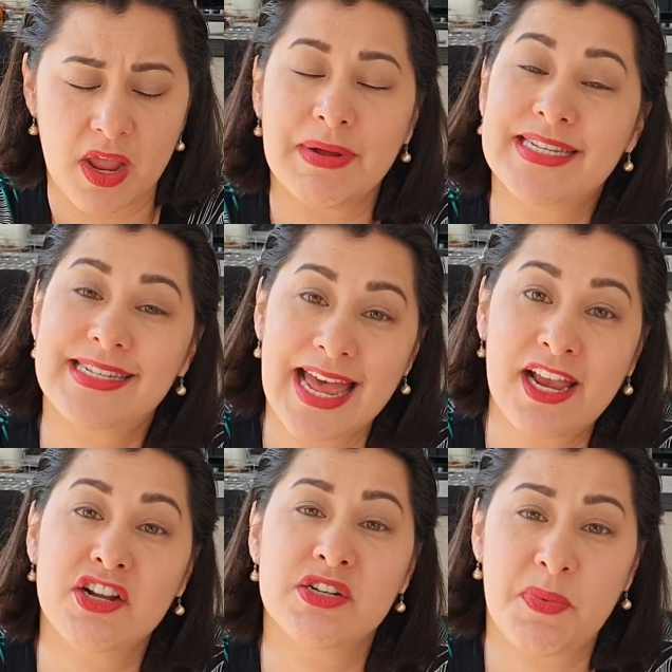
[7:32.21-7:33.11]
A
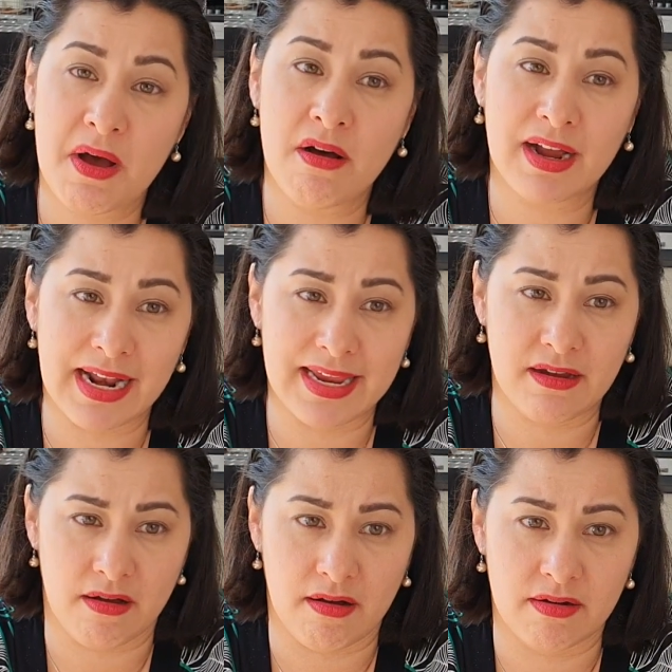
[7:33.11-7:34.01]
second Barclay
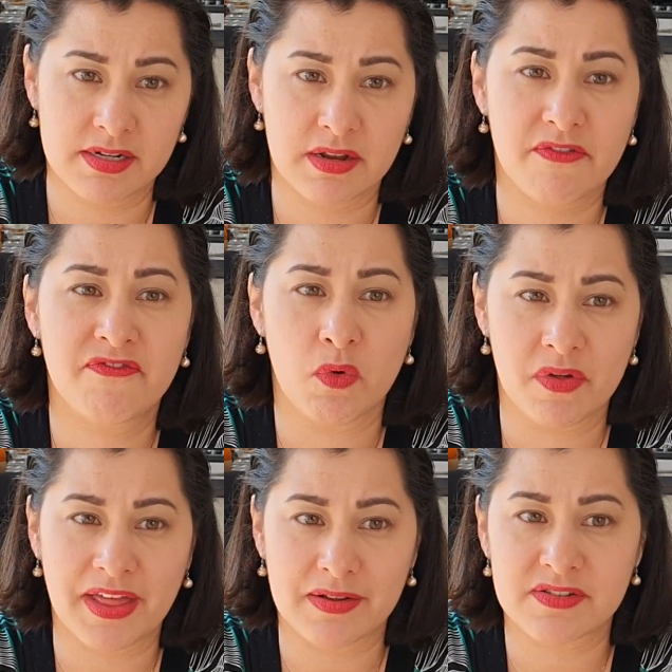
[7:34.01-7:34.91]
card,
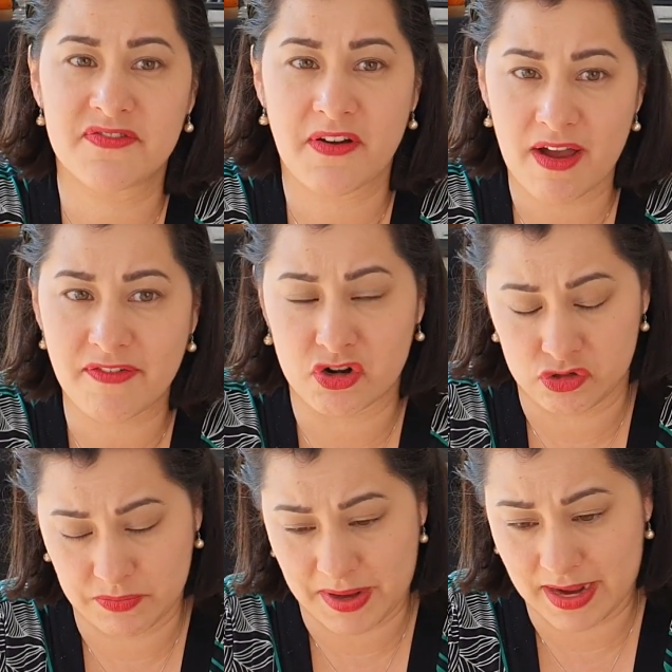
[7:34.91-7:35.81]

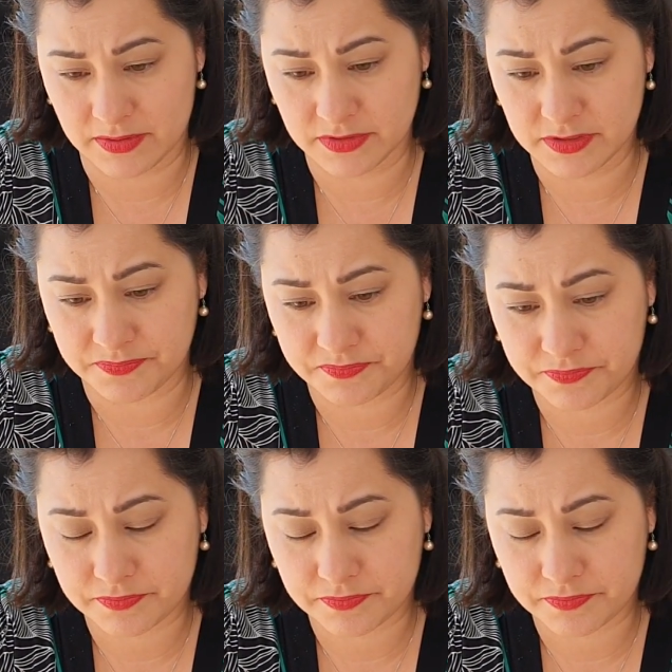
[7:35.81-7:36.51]
£4,500.